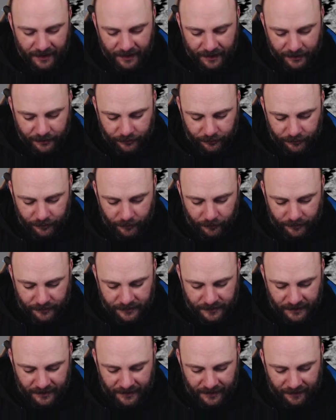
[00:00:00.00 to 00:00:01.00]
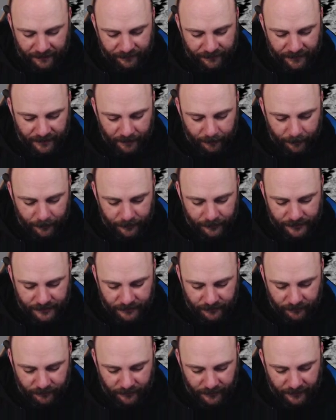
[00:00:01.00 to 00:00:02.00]
And you'll notice that I have numbers
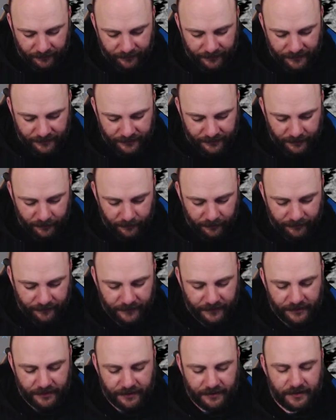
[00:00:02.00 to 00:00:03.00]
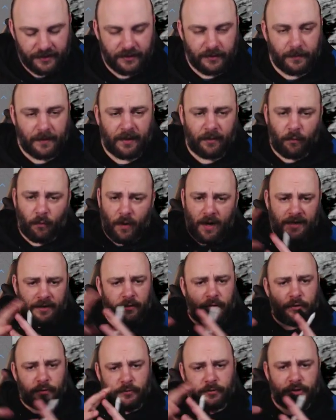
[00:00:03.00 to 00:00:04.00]
in front of these coefficients, and you might, why
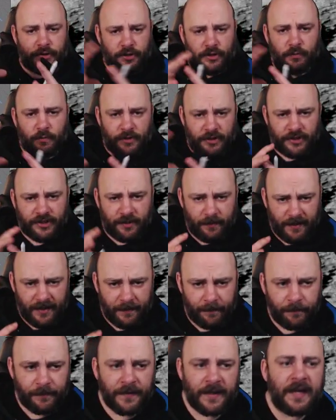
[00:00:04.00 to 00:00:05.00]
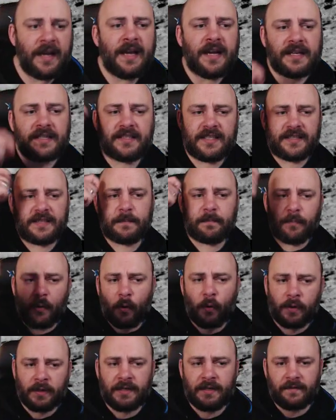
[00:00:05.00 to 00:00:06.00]
don't you just squish them in? Because it's
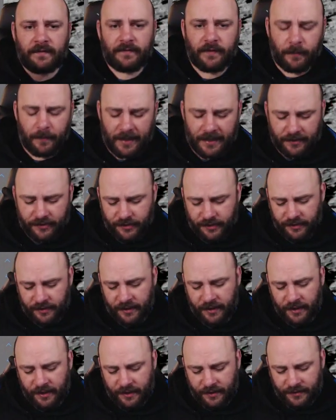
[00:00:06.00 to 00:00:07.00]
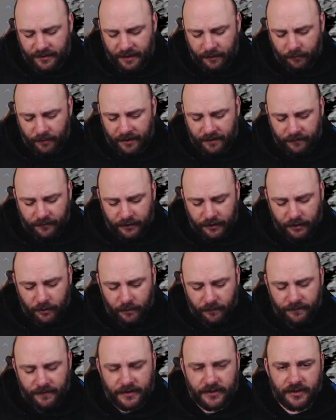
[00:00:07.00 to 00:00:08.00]
important information that whatever the
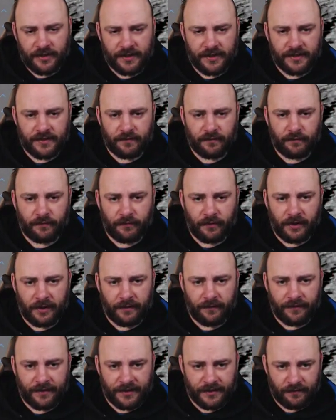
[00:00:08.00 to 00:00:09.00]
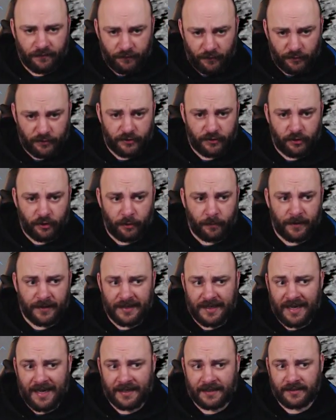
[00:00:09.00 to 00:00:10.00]
coefficient is in front of this first term in
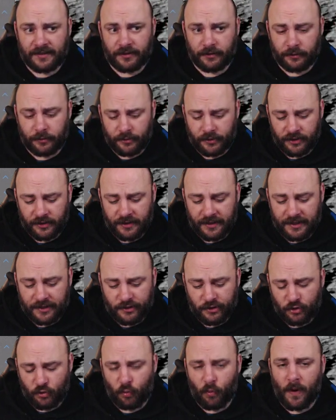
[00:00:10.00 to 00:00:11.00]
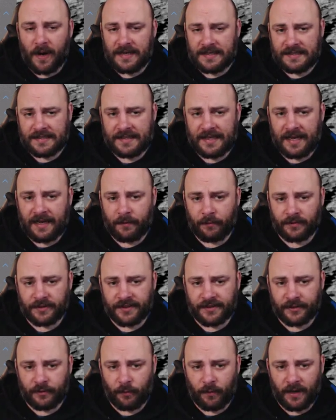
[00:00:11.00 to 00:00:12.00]
the x solution is twice that
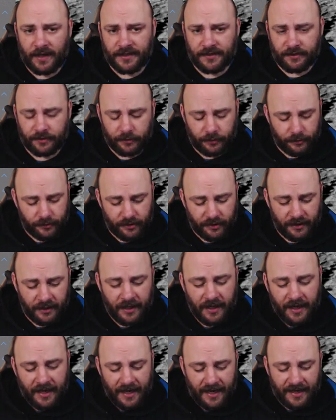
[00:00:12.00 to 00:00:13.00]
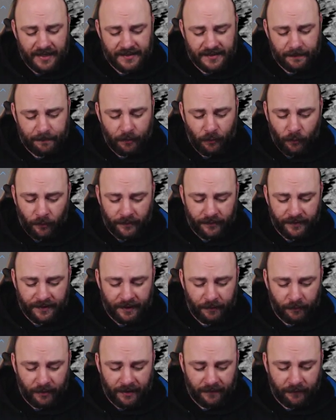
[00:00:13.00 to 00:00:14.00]
what's in the y solution. And it's important
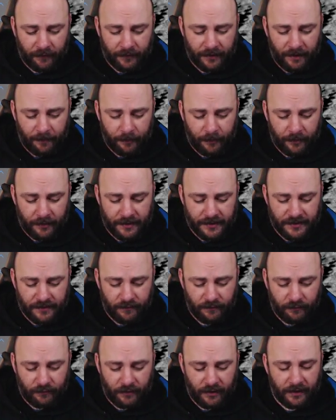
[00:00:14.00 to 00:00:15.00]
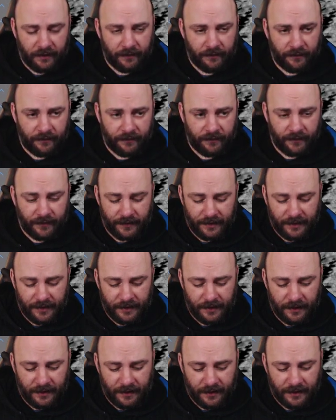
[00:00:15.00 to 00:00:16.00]
that whatever number is in front of
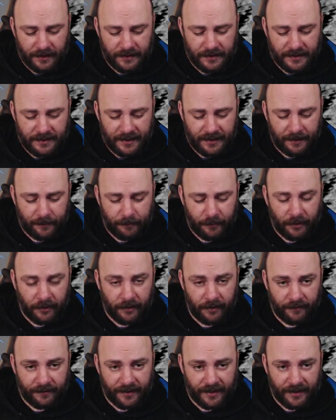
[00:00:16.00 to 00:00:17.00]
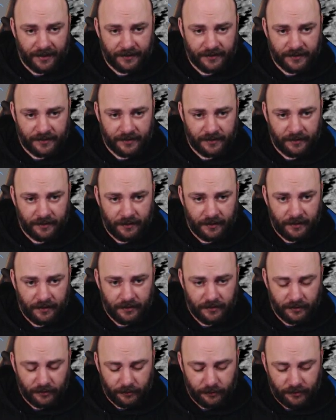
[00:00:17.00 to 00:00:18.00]
the second part of the x
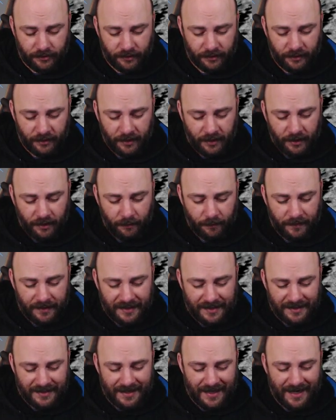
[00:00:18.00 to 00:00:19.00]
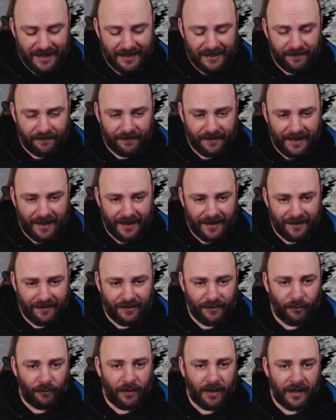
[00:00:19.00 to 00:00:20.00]
solution, we need negative that
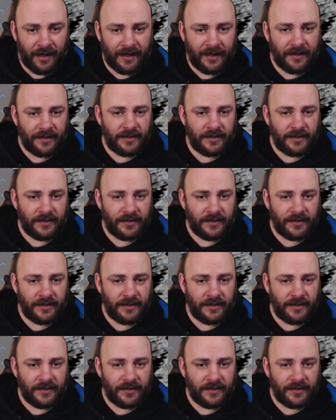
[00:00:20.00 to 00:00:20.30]
in the y.